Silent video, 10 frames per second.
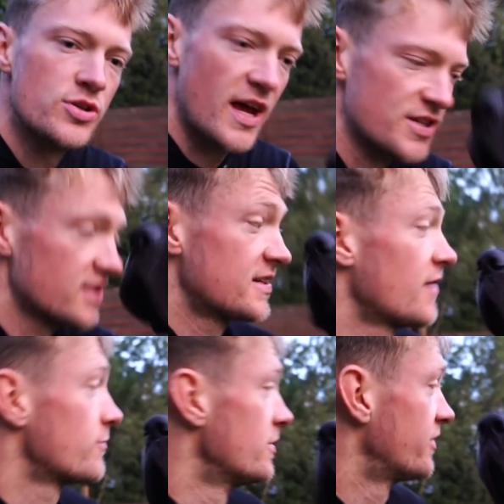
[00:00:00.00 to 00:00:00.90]
As you can tell
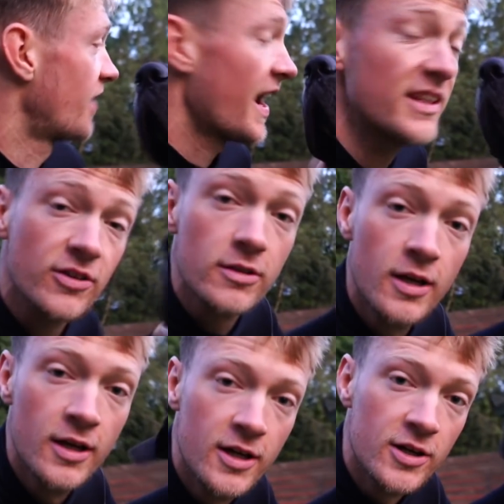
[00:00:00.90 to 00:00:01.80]
from the title,
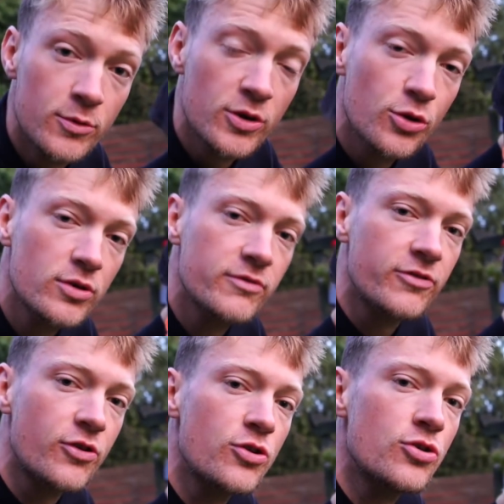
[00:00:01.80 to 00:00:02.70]
we're going
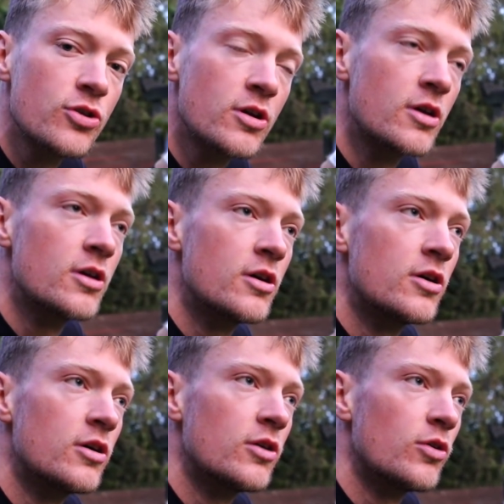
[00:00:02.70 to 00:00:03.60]
through
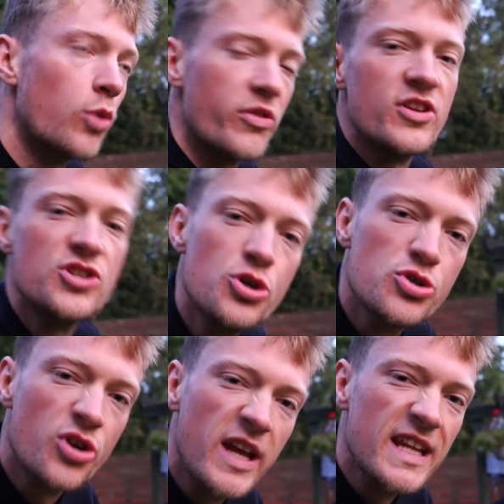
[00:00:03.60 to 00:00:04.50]
what the new
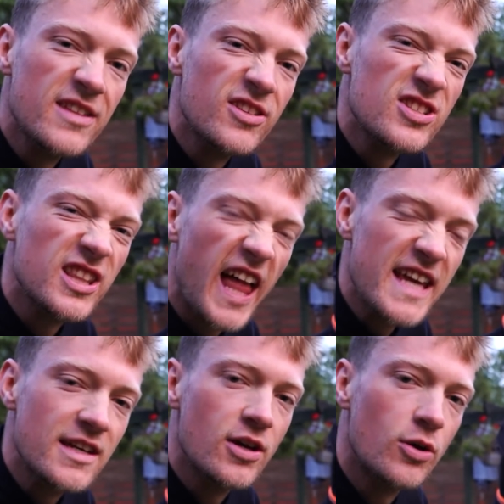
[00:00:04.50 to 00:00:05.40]
training is
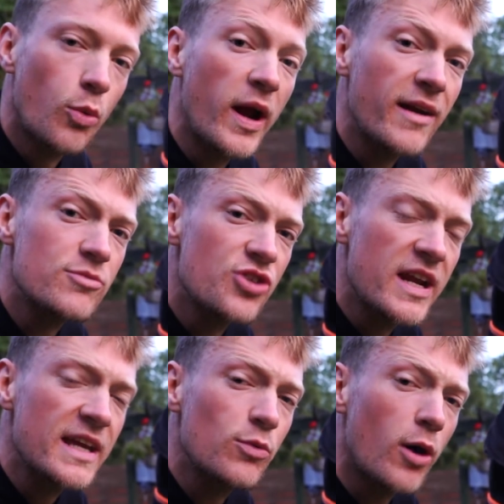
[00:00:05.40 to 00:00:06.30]
like, where I'm
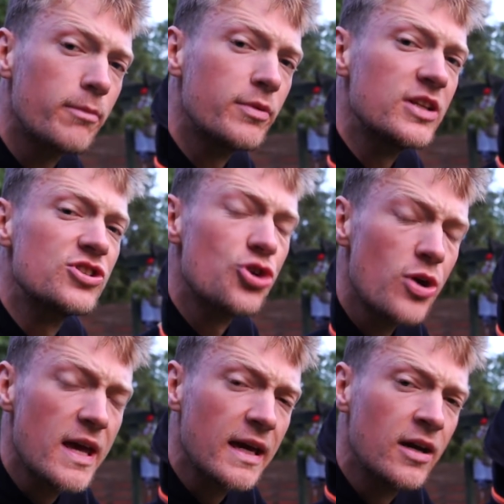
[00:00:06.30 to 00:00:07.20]
training, what I've been
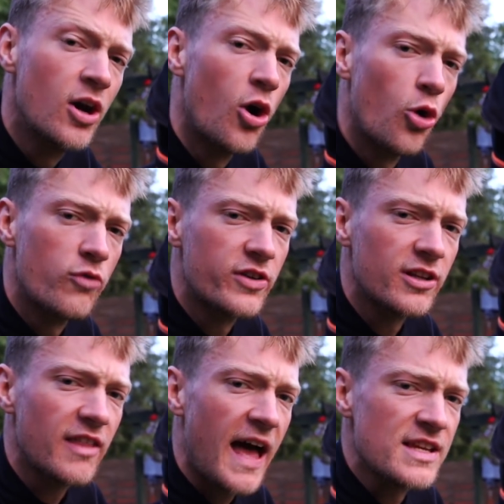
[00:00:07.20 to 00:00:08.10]
doing over the
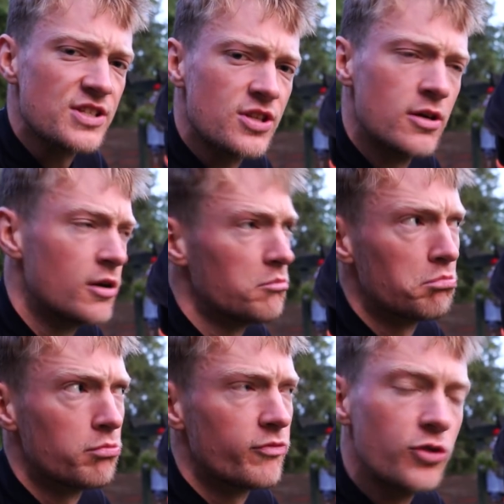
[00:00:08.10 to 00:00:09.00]
last
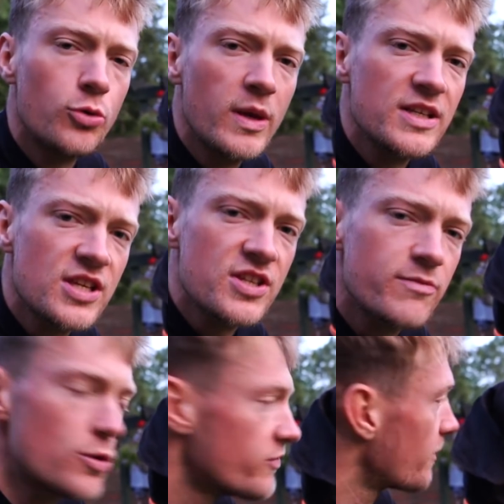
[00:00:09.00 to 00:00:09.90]
few weeks since I've
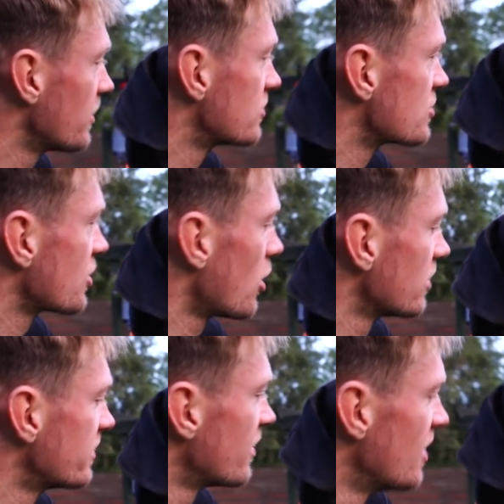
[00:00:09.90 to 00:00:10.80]
moved up here to
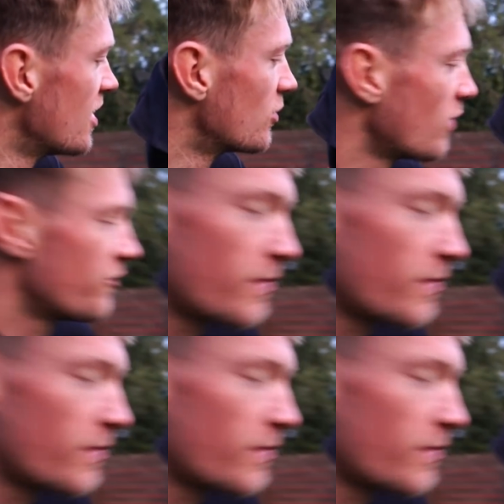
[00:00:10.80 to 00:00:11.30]
Scotland with